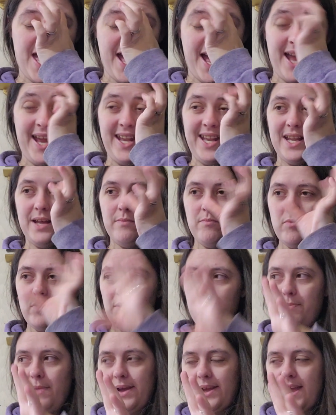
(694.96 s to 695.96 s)
I ended up
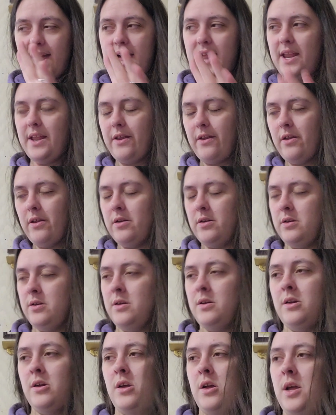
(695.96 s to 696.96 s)
looking back at it
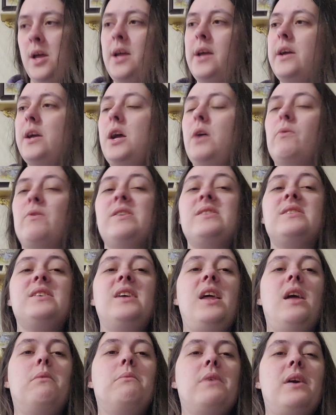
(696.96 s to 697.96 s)
here
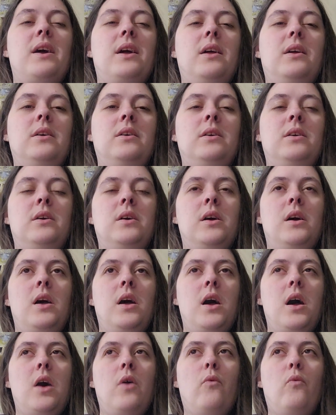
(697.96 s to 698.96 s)
recently. I'm like,
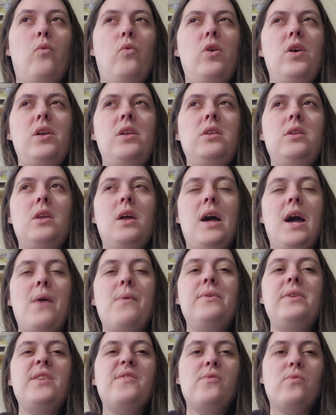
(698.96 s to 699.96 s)
one, I
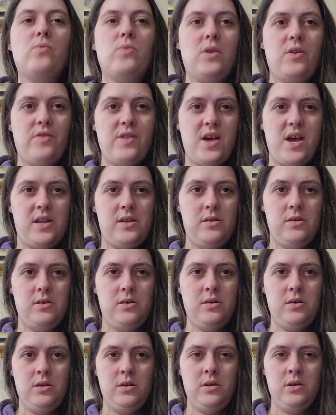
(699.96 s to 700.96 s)
would never wear that.
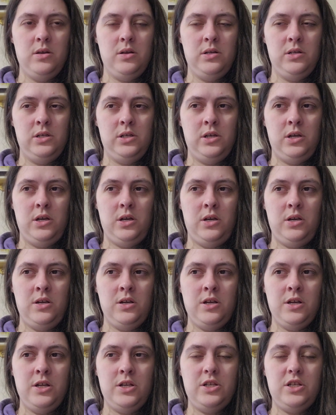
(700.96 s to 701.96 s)

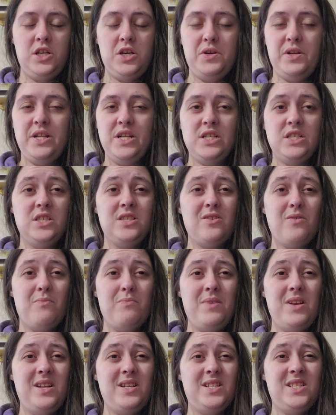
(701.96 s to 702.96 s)
Two,
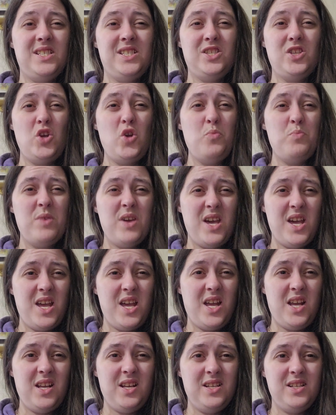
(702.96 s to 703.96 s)
it's too
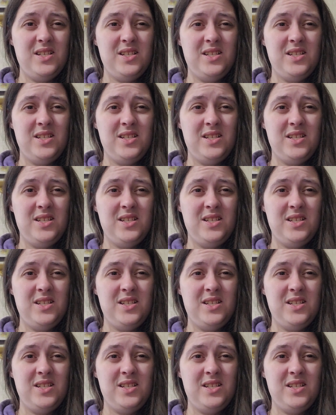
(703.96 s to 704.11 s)
big.